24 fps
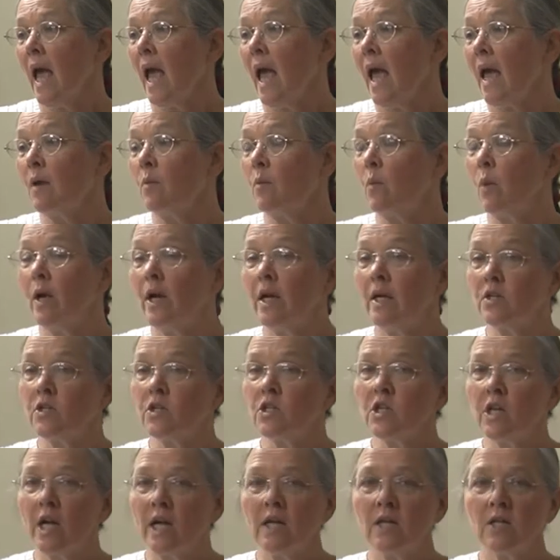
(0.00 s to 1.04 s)
And what has
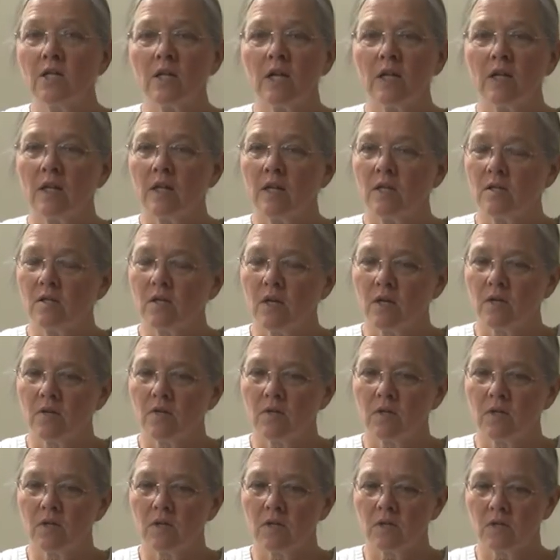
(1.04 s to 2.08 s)
changed, I think, in
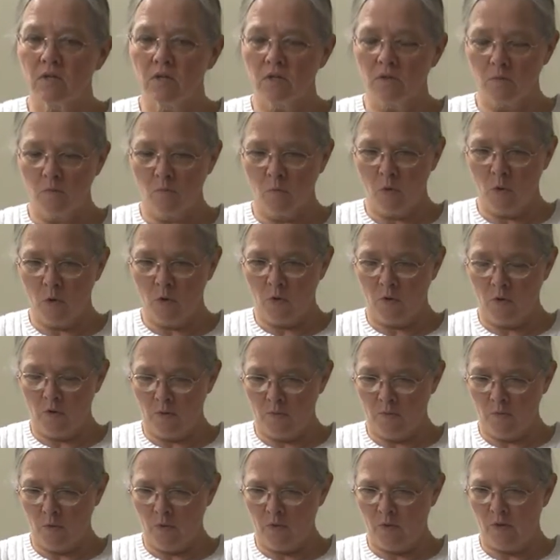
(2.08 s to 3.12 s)
psychosynthesis
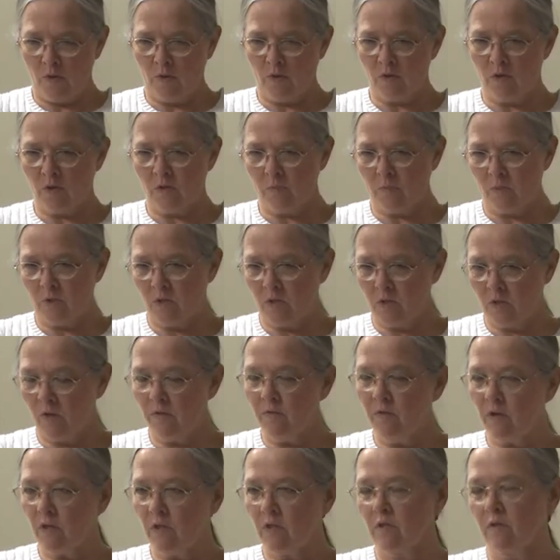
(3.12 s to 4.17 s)
more than the
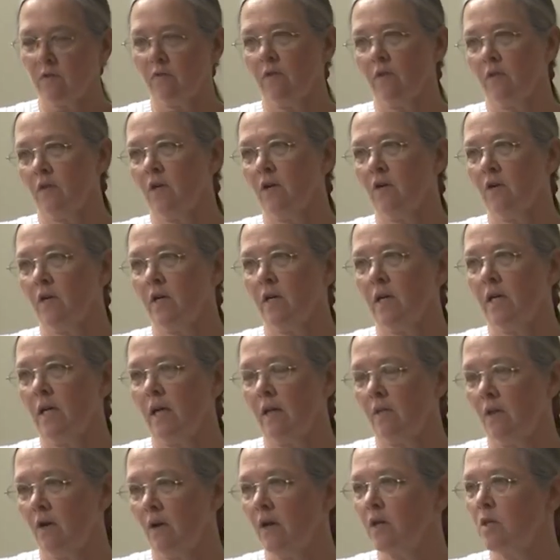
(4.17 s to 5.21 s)
specifics of theory,
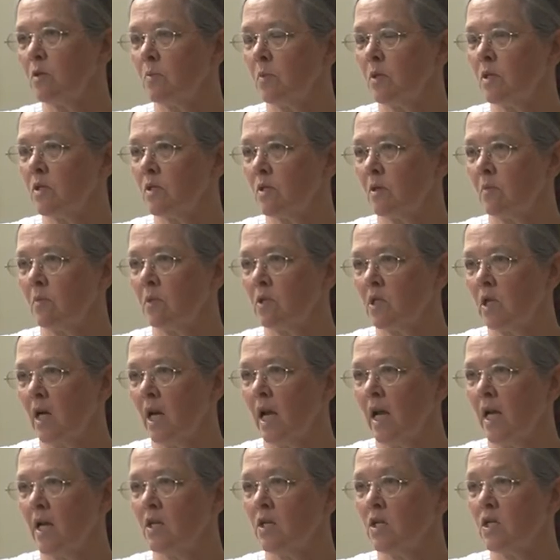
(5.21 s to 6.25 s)
and there has been some
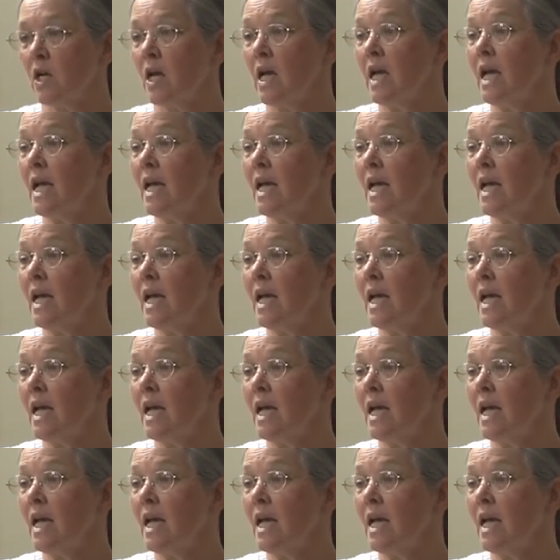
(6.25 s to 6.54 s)
change,